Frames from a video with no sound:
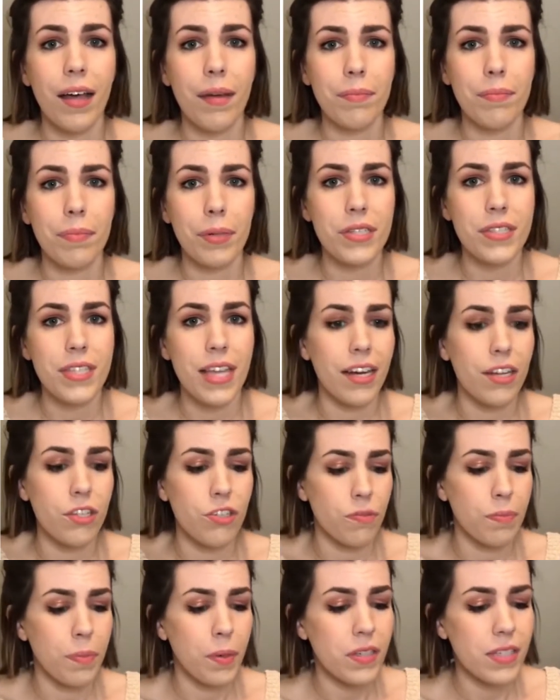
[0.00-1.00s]
percentage
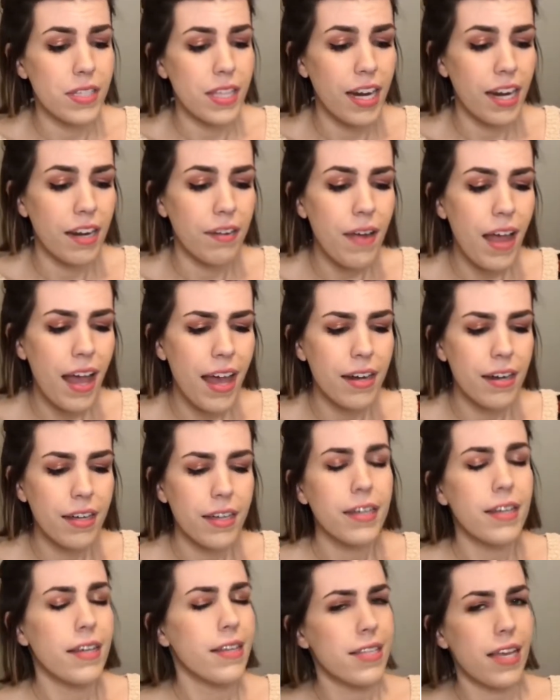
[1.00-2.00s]
of books that I read.
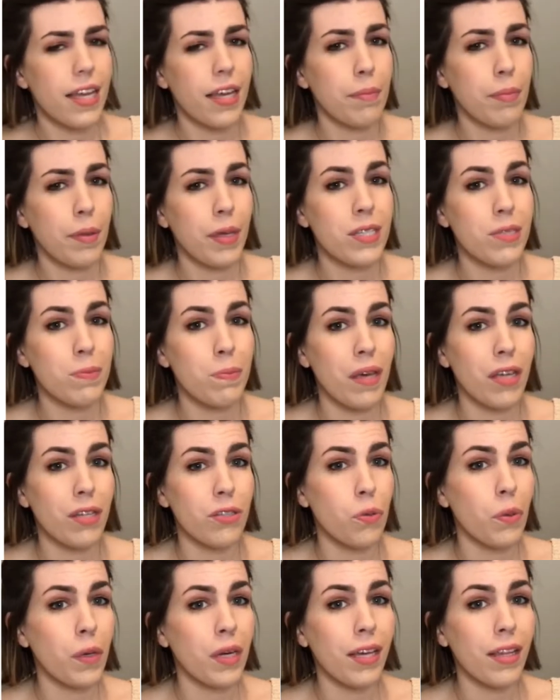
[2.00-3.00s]
Second place being
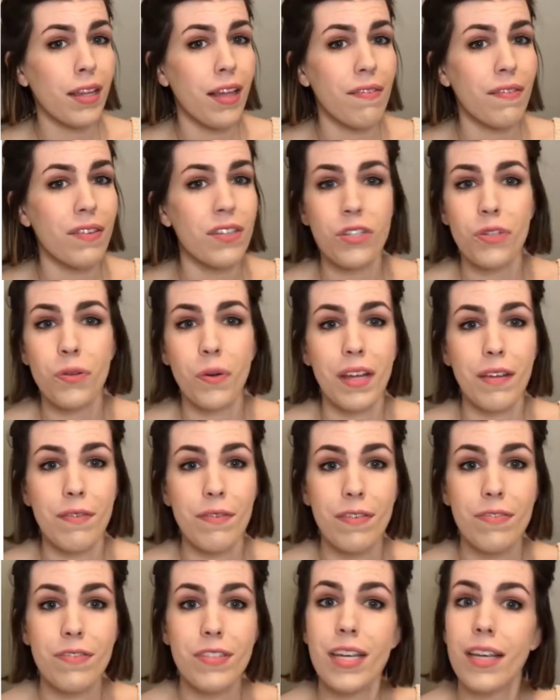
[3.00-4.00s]
2011 to
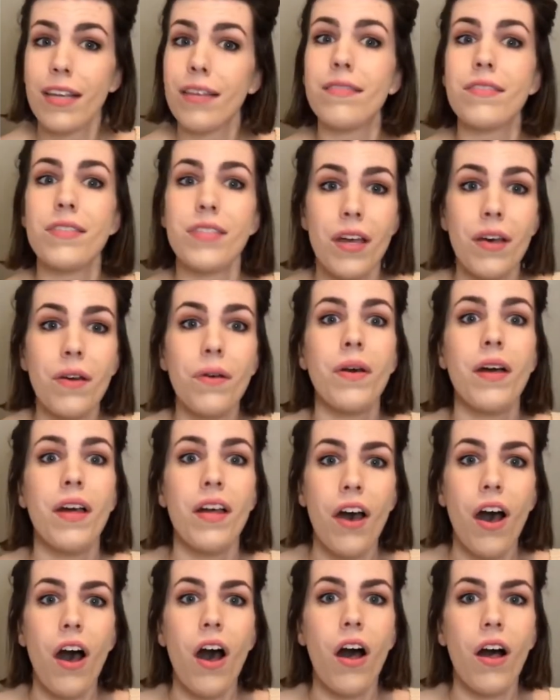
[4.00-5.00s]
2015, so
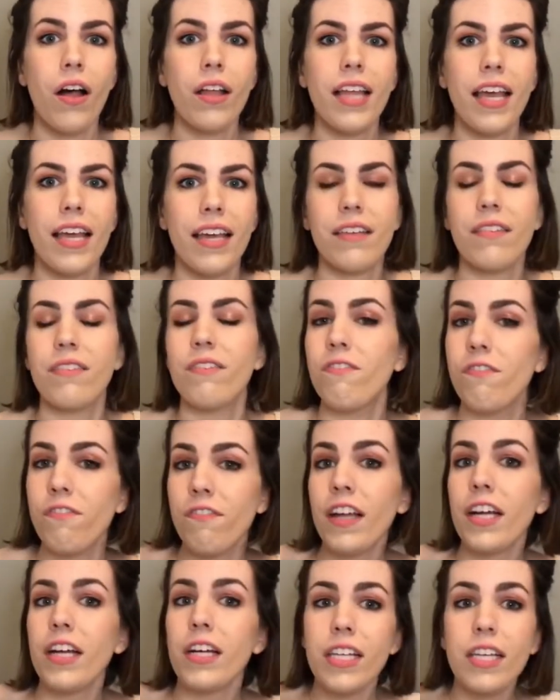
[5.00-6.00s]
all like
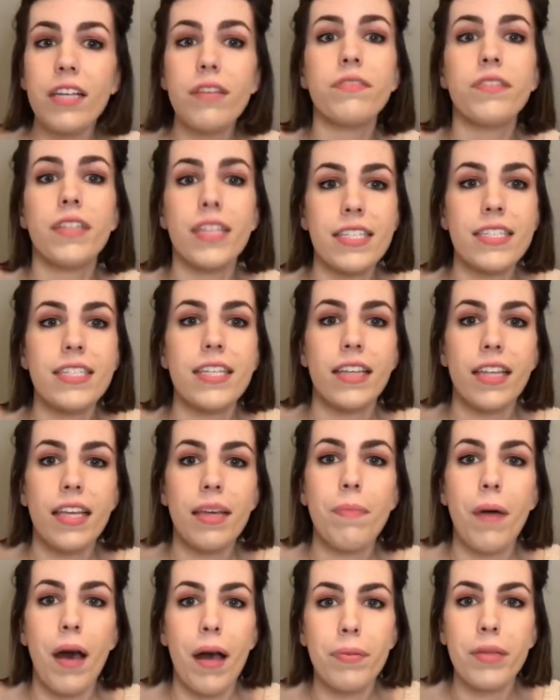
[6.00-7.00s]
fairly recently
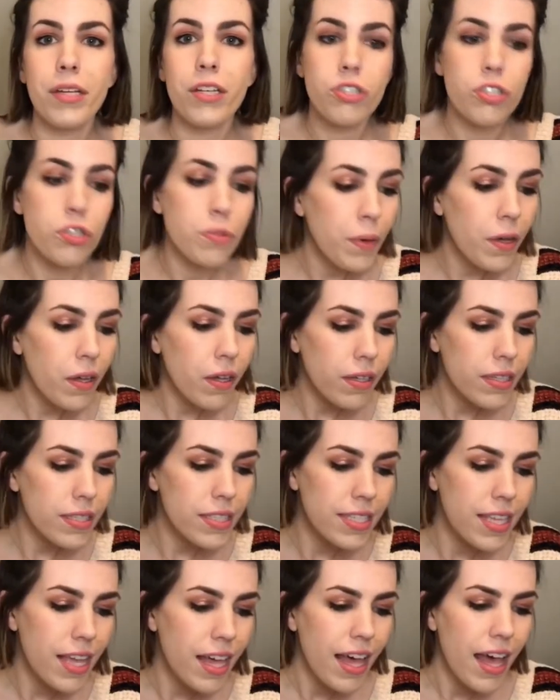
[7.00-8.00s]
published
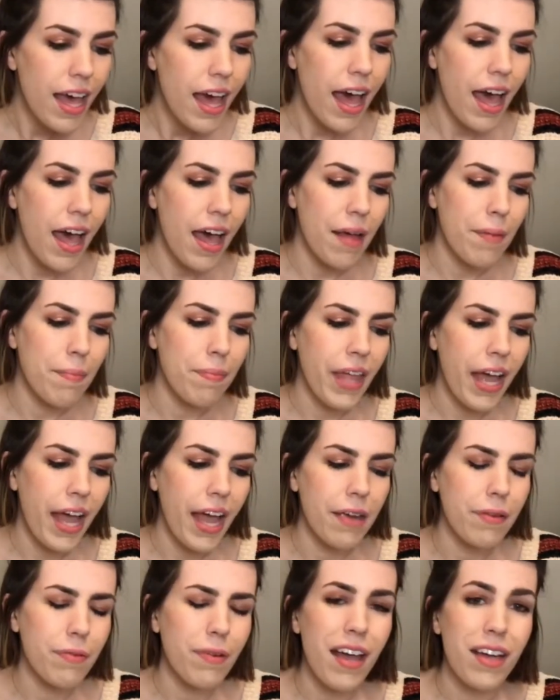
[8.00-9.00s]
books.
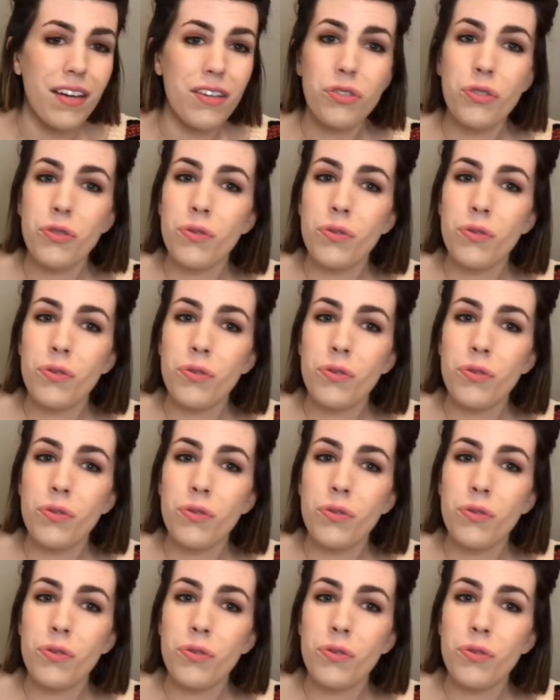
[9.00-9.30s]
I read